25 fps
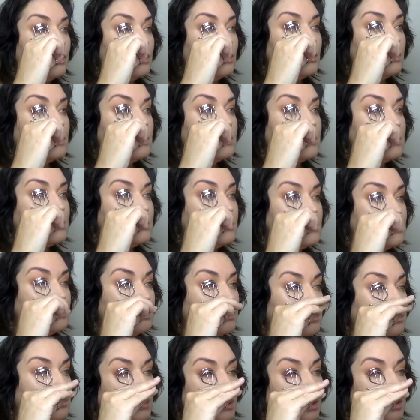This is,
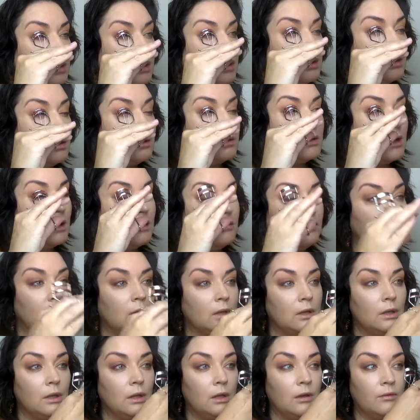I think,
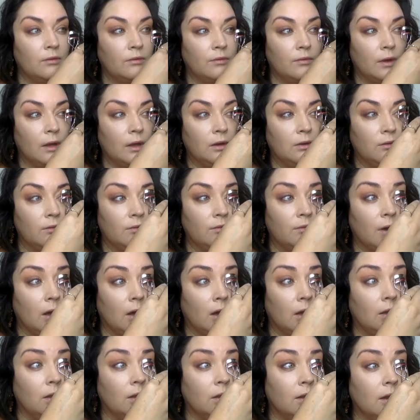definitely a fun
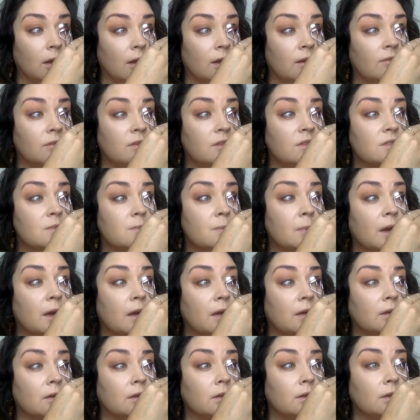fall kind of
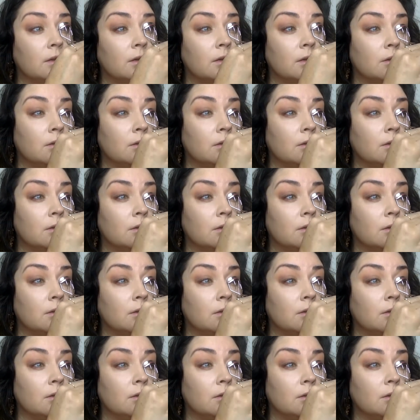inspired look.